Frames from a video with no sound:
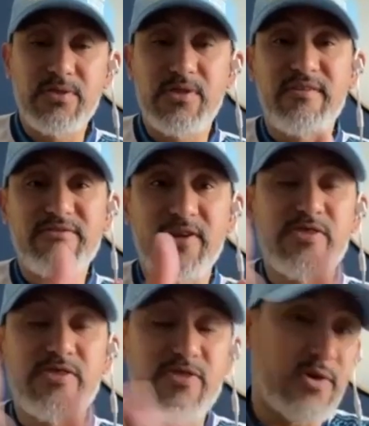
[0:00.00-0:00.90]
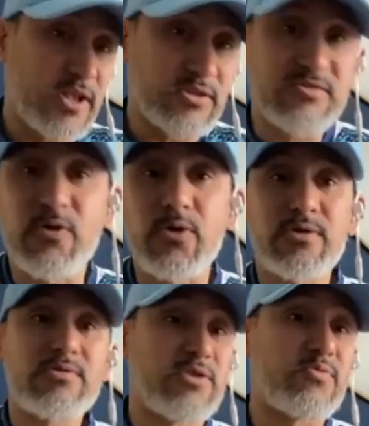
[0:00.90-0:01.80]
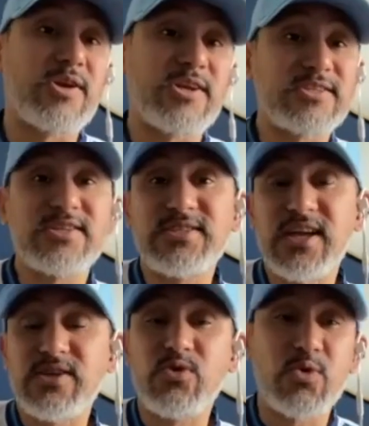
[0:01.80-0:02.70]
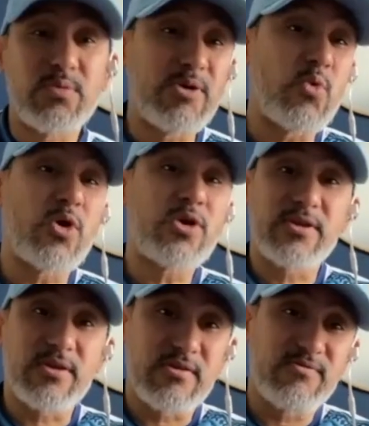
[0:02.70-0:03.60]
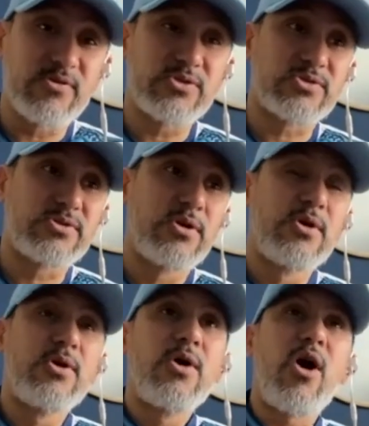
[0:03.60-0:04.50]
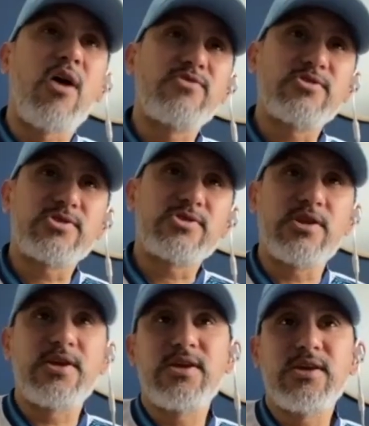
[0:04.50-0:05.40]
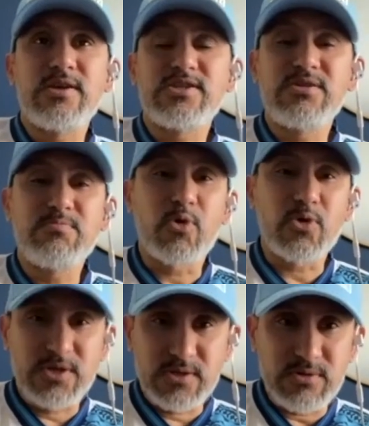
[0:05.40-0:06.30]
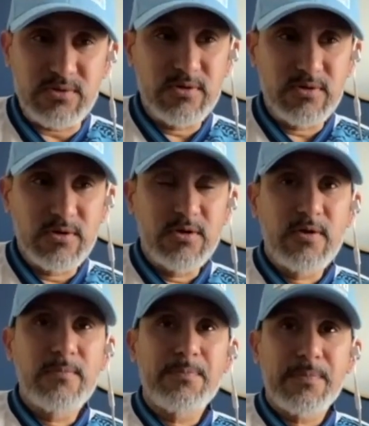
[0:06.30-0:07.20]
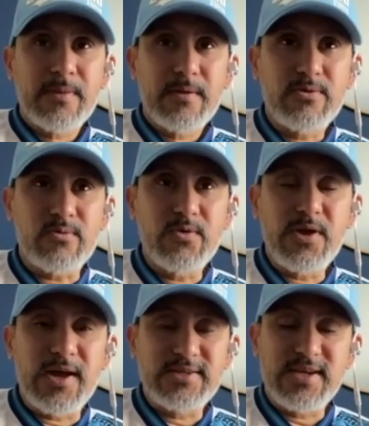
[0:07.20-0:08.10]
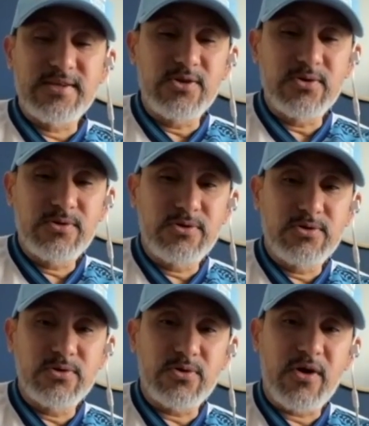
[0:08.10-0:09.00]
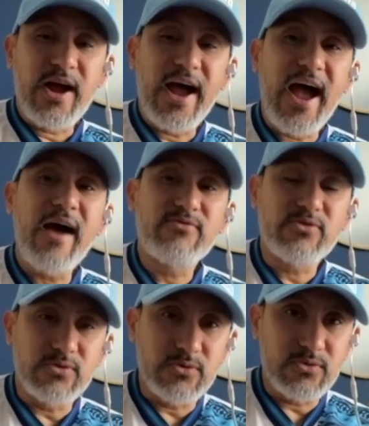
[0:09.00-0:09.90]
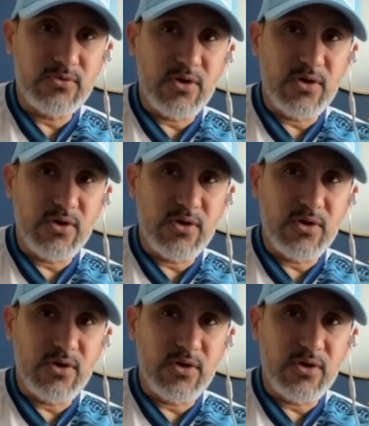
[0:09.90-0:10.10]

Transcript: different drills for the releases that you will be working on the future. Obviously, it's important to realize that you don't have to